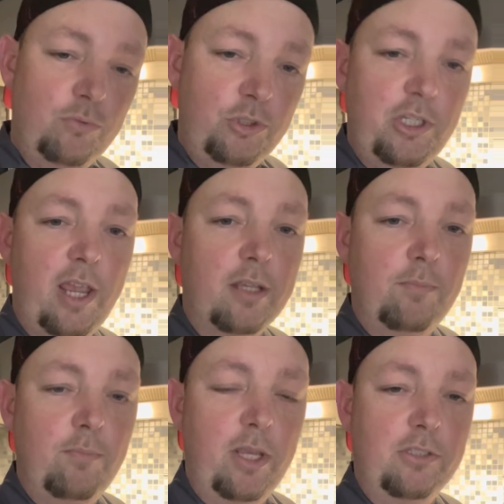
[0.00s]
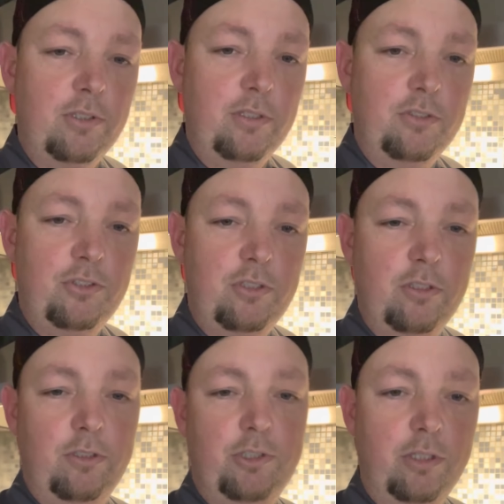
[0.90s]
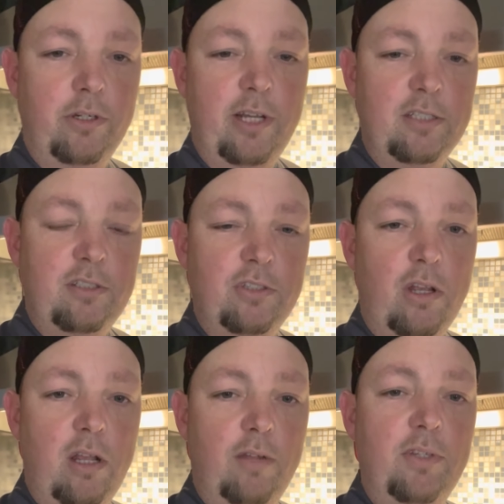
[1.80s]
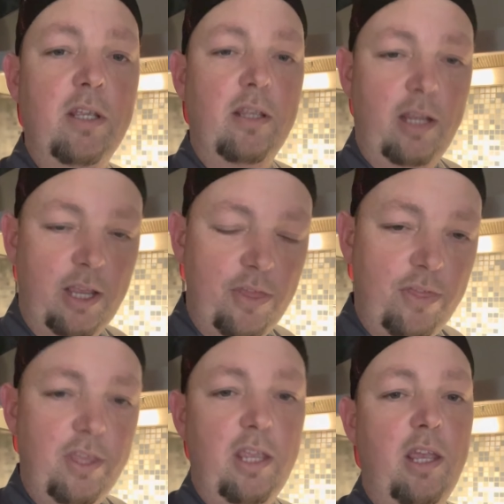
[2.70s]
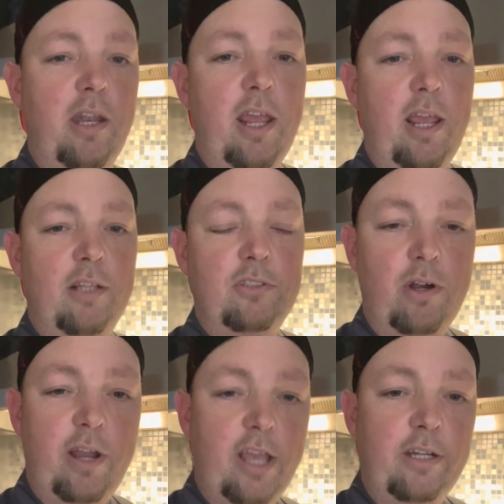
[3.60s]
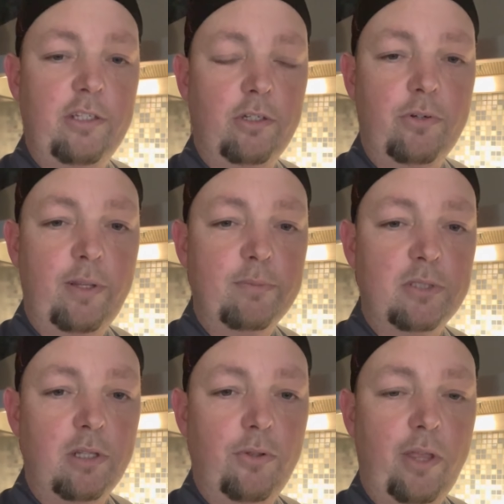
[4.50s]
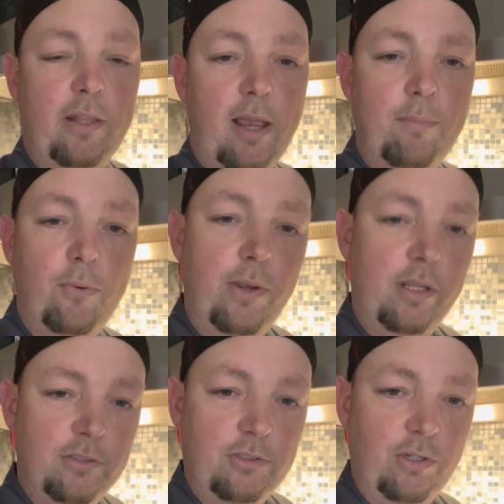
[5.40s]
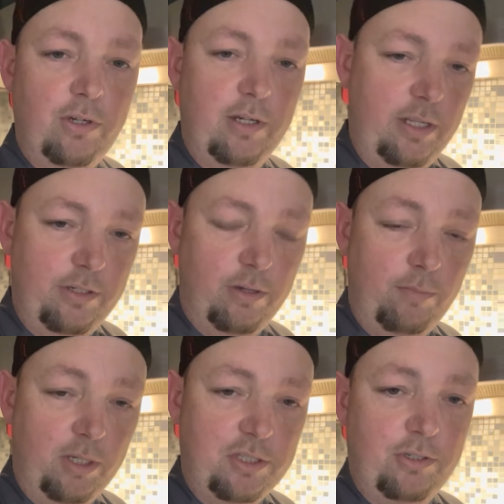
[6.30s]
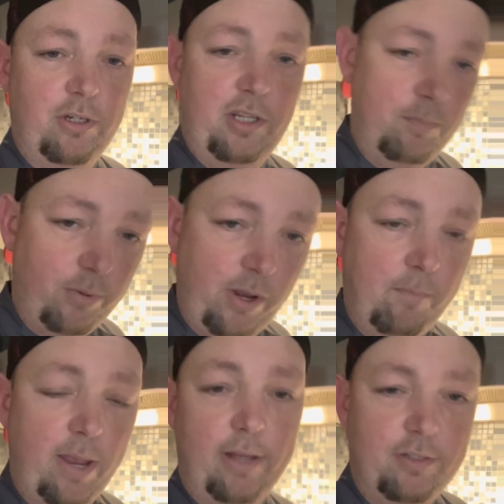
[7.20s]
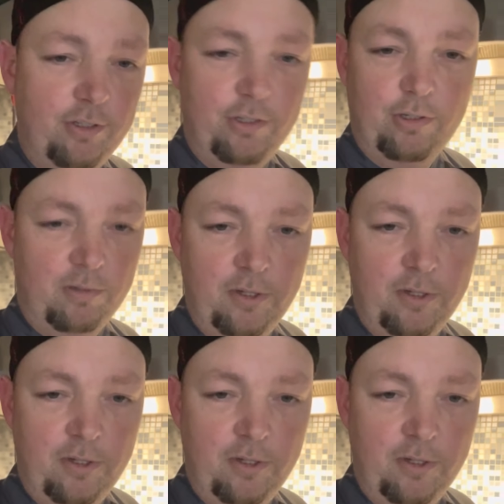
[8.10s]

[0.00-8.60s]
Check, make sure your sugar has dissolved, and then start adding your cream slowly at that point and stir it into your mixture, and then bring back to your,